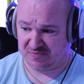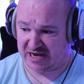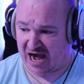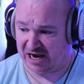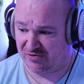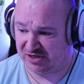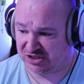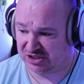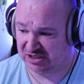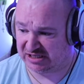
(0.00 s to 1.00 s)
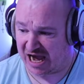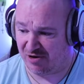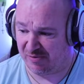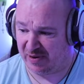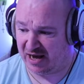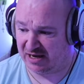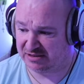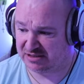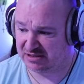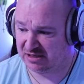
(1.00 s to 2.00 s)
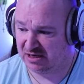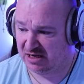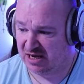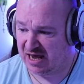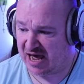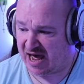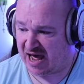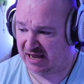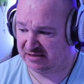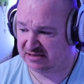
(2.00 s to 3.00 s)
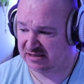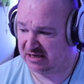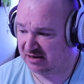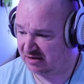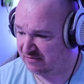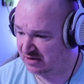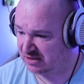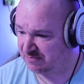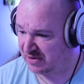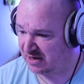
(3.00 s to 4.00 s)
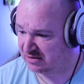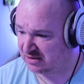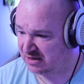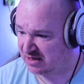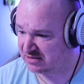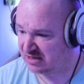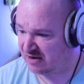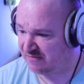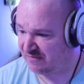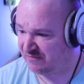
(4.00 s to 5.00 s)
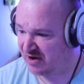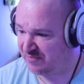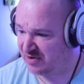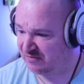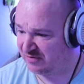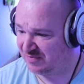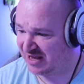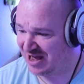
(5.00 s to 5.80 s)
Irish counterparts and see if you need to park a car safe. I'm 5 minutes from the